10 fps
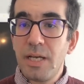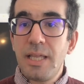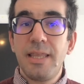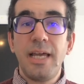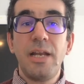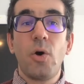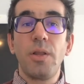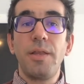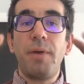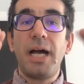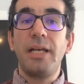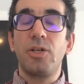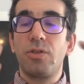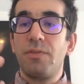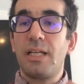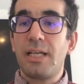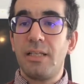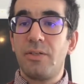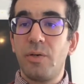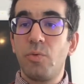then all the miners of that
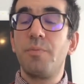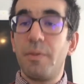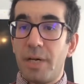country would be